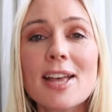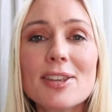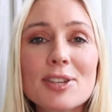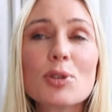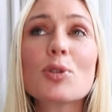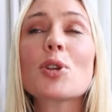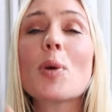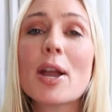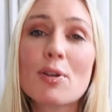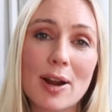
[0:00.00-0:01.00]
This is
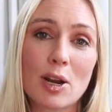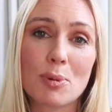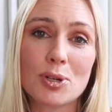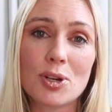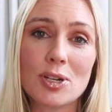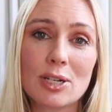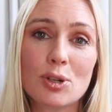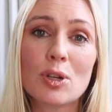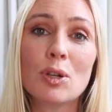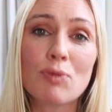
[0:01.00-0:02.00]
also a great opportunity
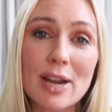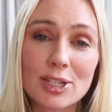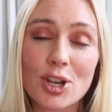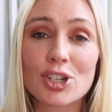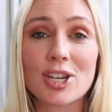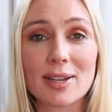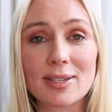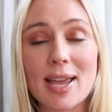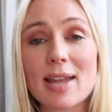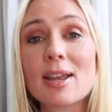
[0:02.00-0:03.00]
to research and
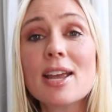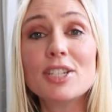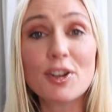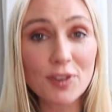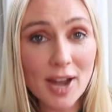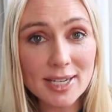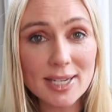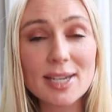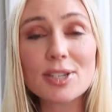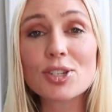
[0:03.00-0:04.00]
understand different
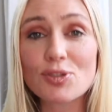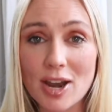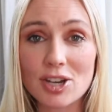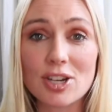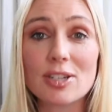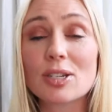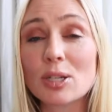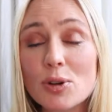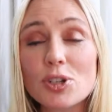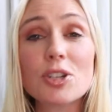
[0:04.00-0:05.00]
ideas, strategies,
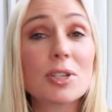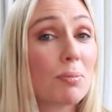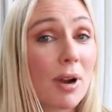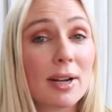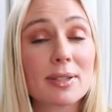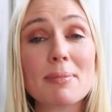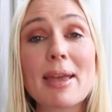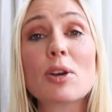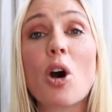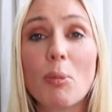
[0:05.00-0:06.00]
solutions, and products that
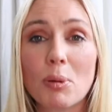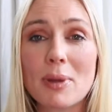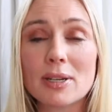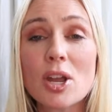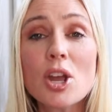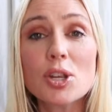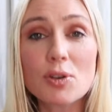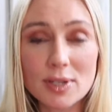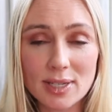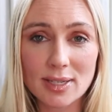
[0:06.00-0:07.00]
may complement
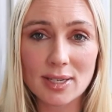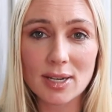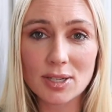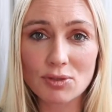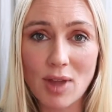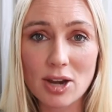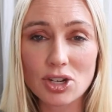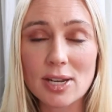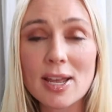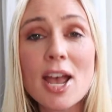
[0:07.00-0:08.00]
your existing
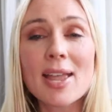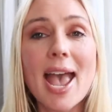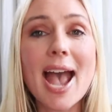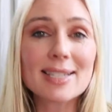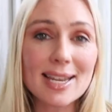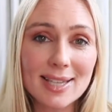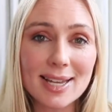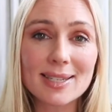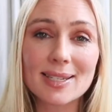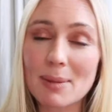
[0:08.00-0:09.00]
strategy. As I
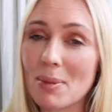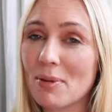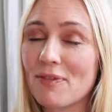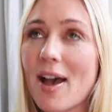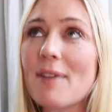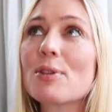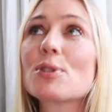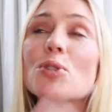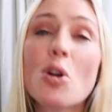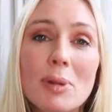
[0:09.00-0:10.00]
said in step number five, there
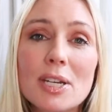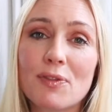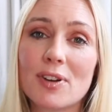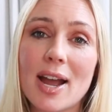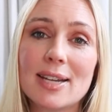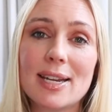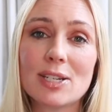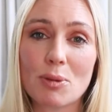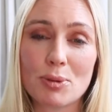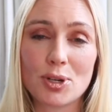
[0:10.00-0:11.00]
are so many different
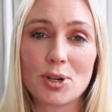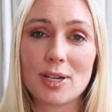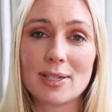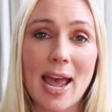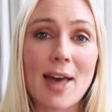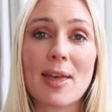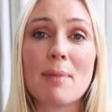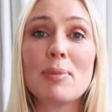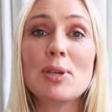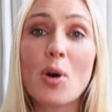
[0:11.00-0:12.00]
ideas and opportunities out
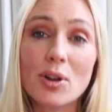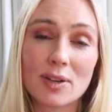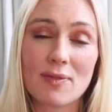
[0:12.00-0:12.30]
there beyond